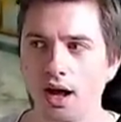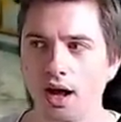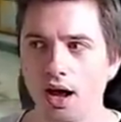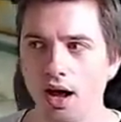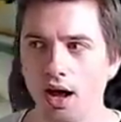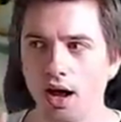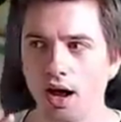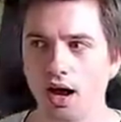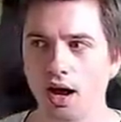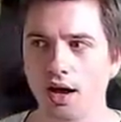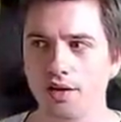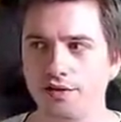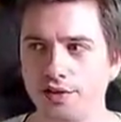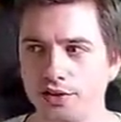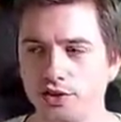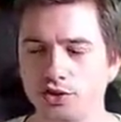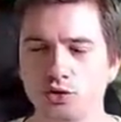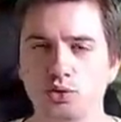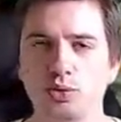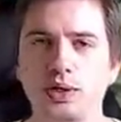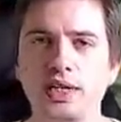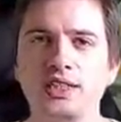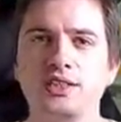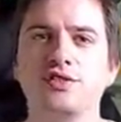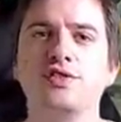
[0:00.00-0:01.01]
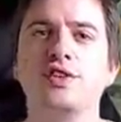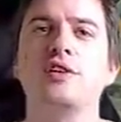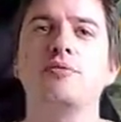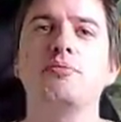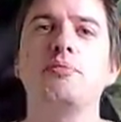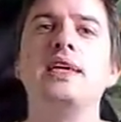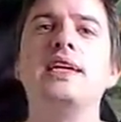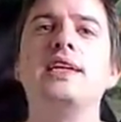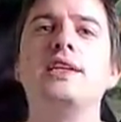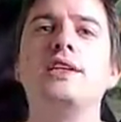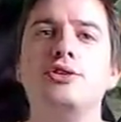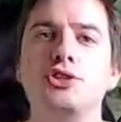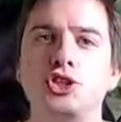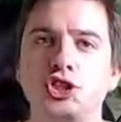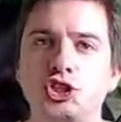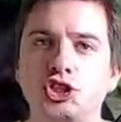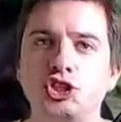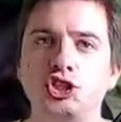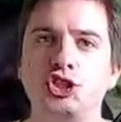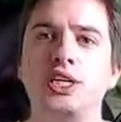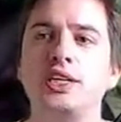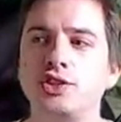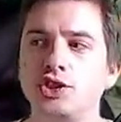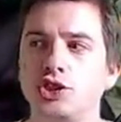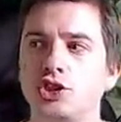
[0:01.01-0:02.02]
are the swings that make you
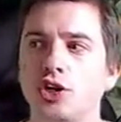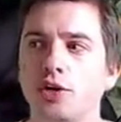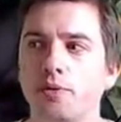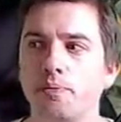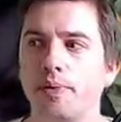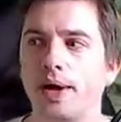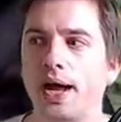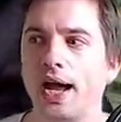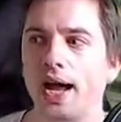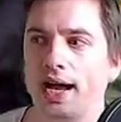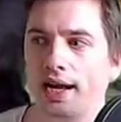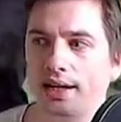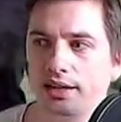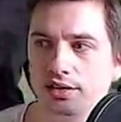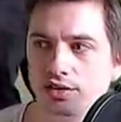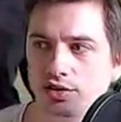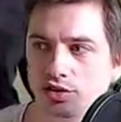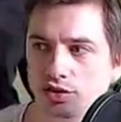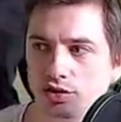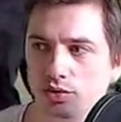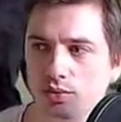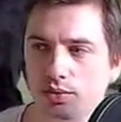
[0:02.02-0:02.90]
shit your pants